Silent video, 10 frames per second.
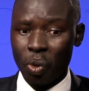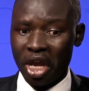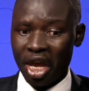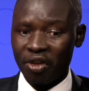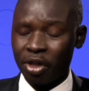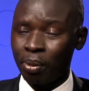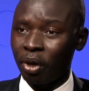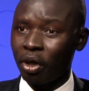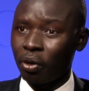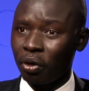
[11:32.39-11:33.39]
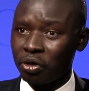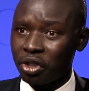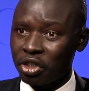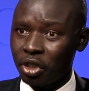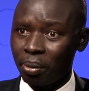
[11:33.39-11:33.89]
We have a political
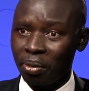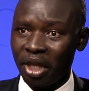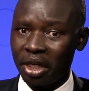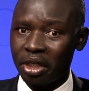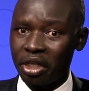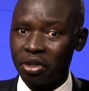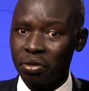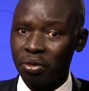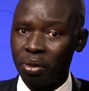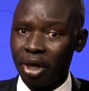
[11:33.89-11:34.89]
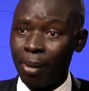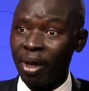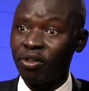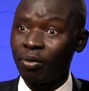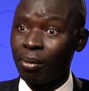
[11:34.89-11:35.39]
system that is
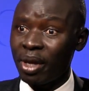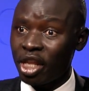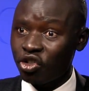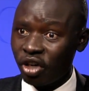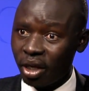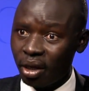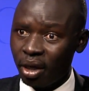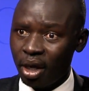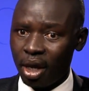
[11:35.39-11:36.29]
coming from the military,